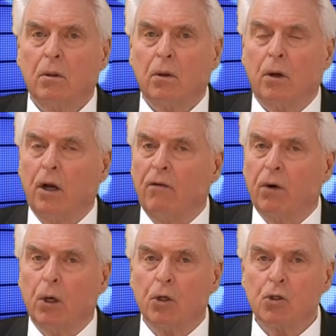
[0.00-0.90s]
They're
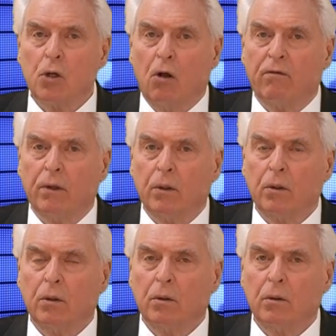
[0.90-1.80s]
never going to solve it.
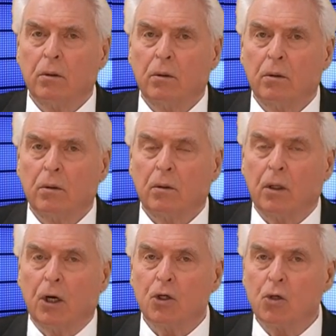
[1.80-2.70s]

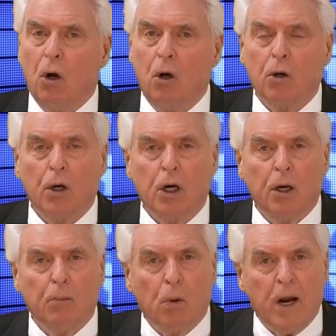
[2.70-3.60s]
And it's all going to
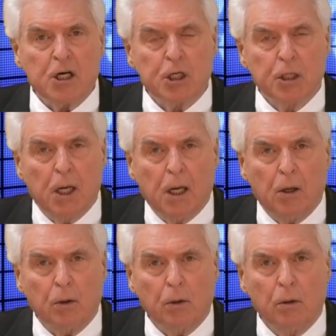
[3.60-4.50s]
come crashing
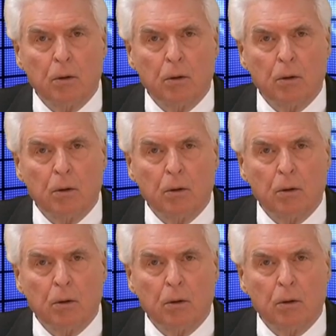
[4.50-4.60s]
down